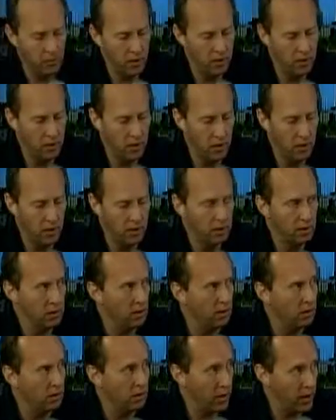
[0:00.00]
done a
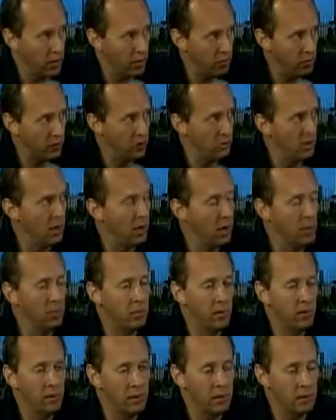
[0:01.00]
grade
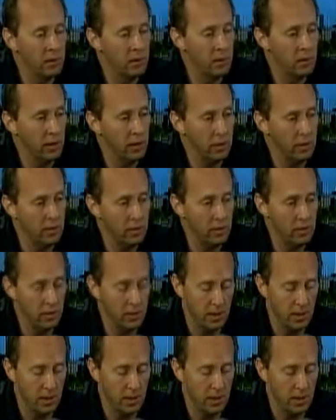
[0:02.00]
realignment, and